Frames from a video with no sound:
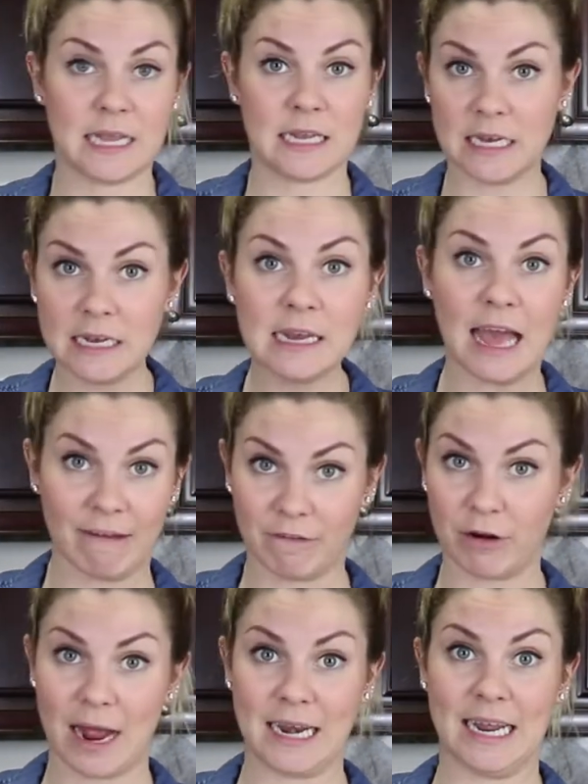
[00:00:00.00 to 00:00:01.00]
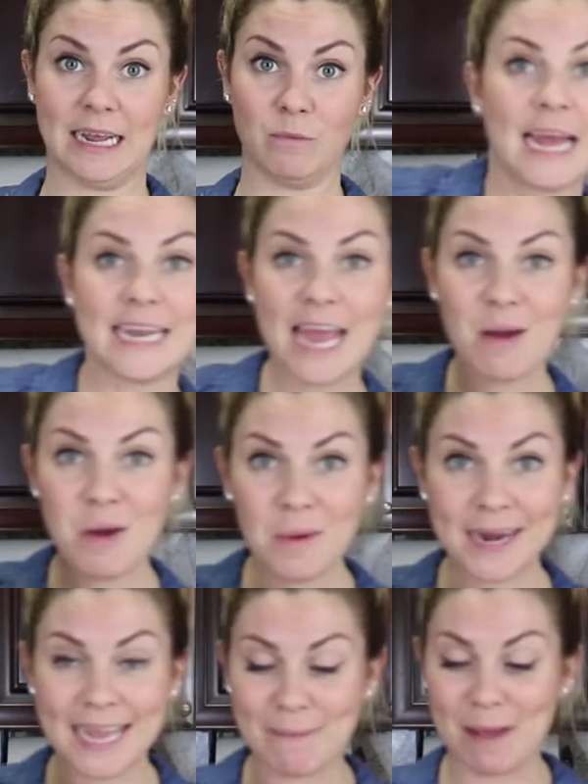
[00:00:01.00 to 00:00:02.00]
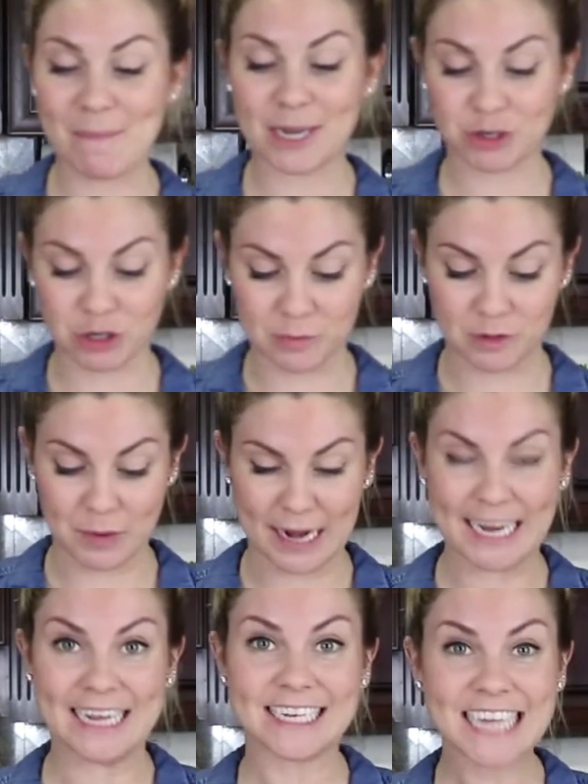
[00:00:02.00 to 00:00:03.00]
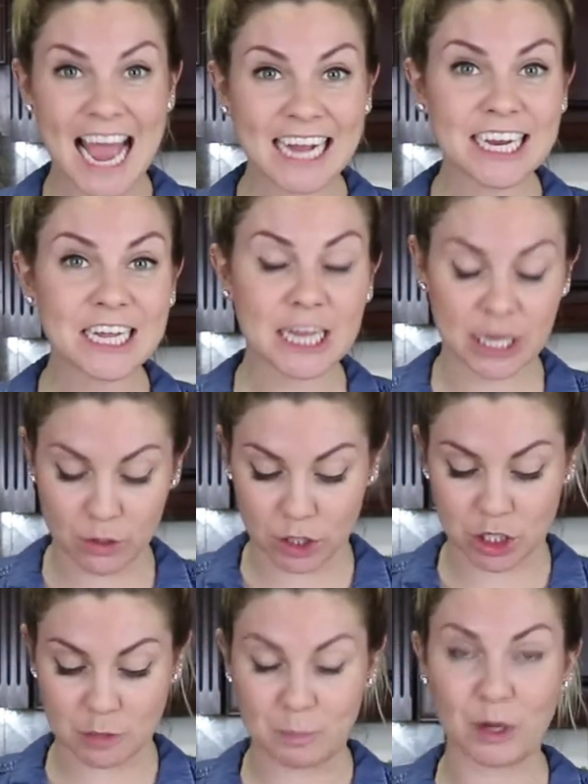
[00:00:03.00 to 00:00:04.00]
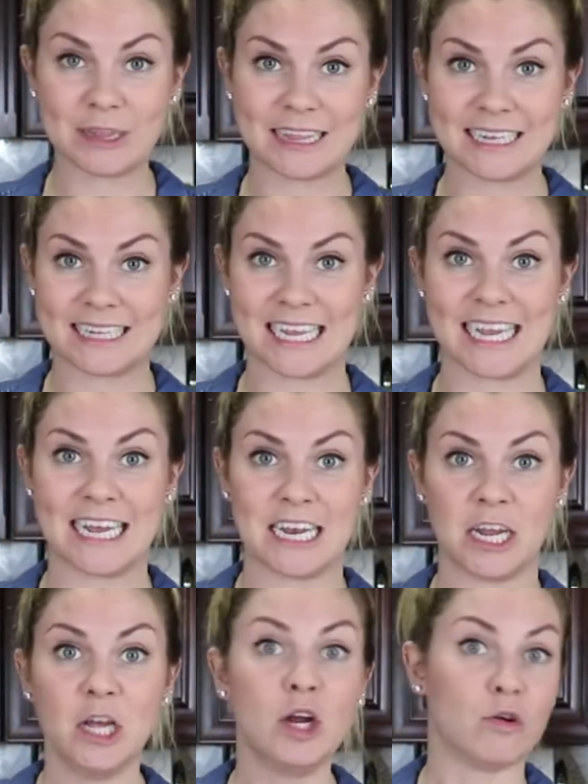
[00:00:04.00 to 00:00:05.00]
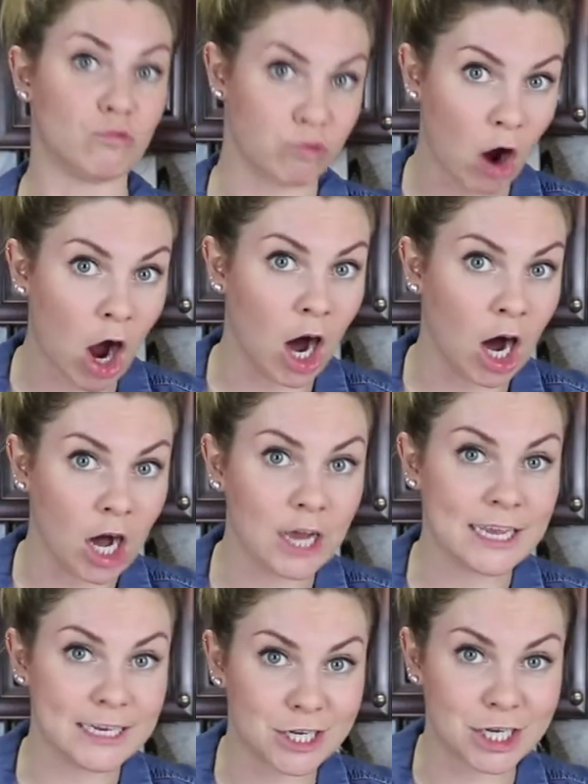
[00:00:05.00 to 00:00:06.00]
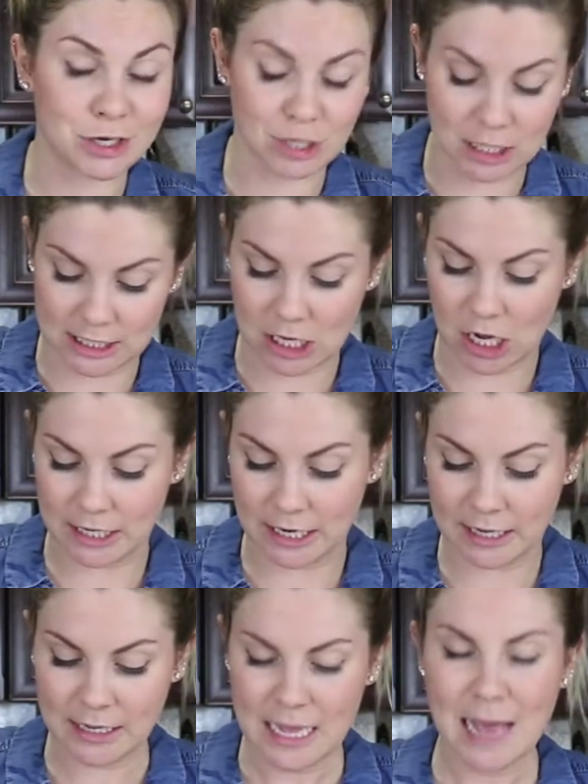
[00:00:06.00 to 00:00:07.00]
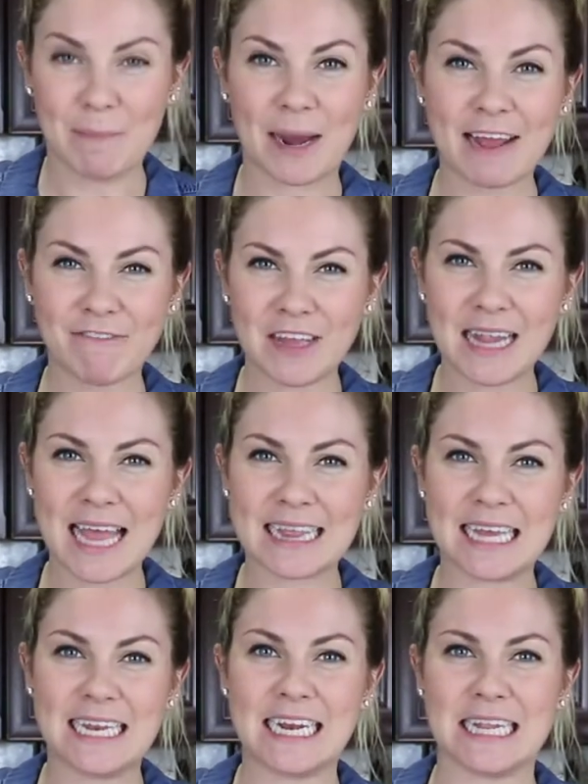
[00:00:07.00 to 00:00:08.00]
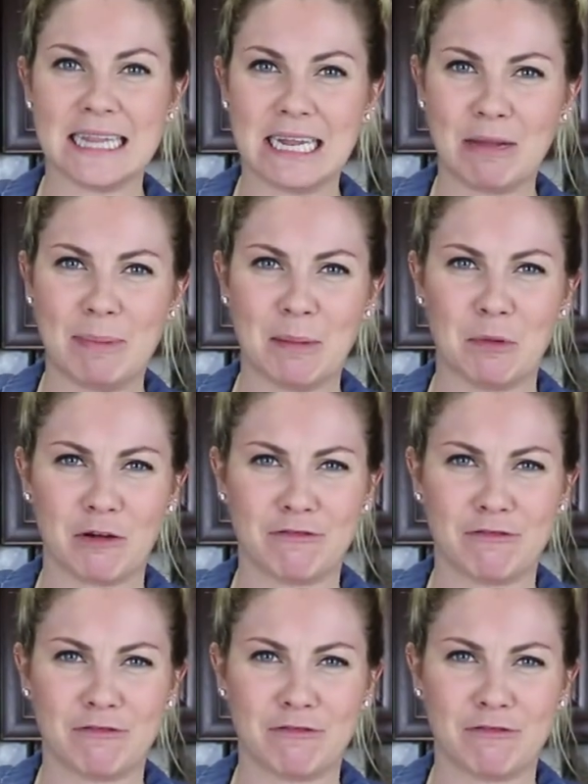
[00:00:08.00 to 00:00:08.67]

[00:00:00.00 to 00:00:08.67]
Like, never ending. Now I wanna get my mushrooms ready. Technically you could just put these in raw into your lasagna, but I feel like they need a little bit more